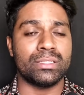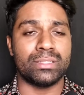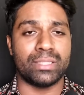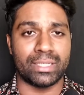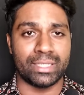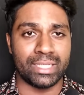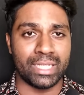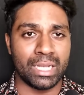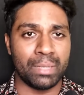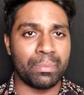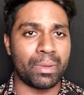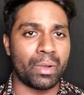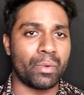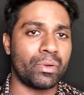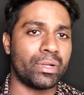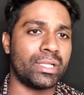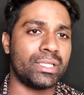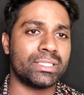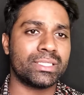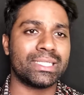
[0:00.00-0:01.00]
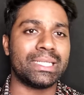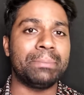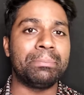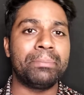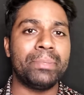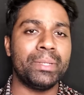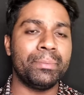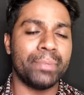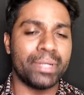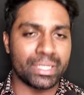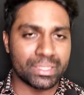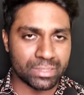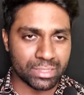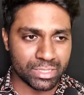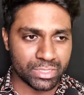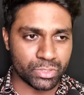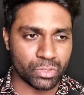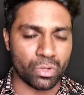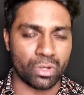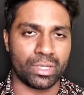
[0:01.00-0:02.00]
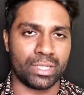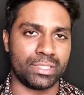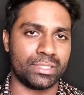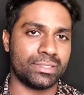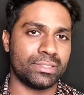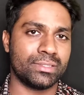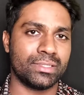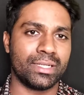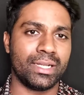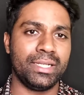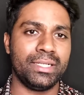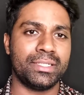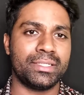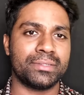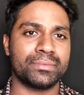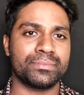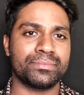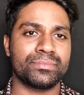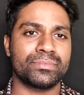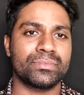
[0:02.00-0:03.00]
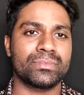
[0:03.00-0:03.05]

The real power is implementation, is knowledge, right?